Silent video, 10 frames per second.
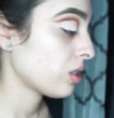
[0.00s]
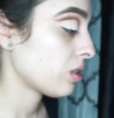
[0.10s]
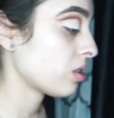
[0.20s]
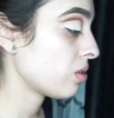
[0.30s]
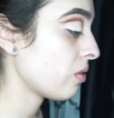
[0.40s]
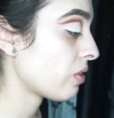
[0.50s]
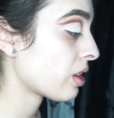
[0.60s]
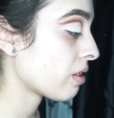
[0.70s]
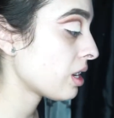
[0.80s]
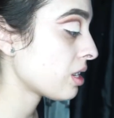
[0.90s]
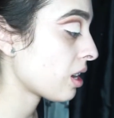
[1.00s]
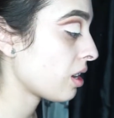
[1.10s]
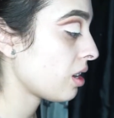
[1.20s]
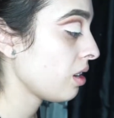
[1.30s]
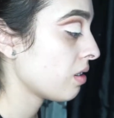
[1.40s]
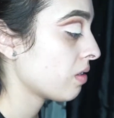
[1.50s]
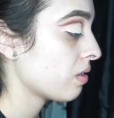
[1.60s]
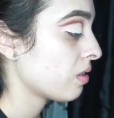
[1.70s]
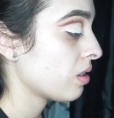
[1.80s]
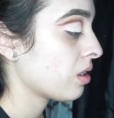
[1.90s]
Just do very tiny.
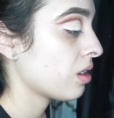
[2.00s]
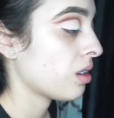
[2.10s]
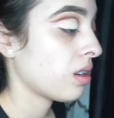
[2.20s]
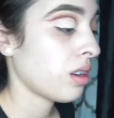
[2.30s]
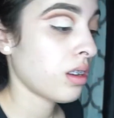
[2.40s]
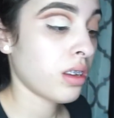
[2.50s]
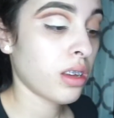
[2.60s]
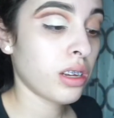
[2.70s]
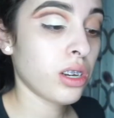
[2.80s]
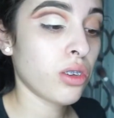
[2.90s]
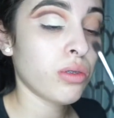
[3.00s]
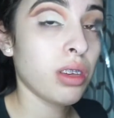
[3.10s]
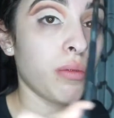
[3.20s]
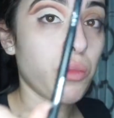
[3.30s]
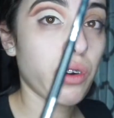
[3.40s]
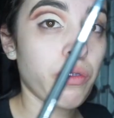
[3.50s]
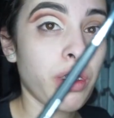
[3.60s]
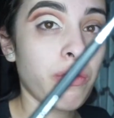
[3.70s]
And using a Morphe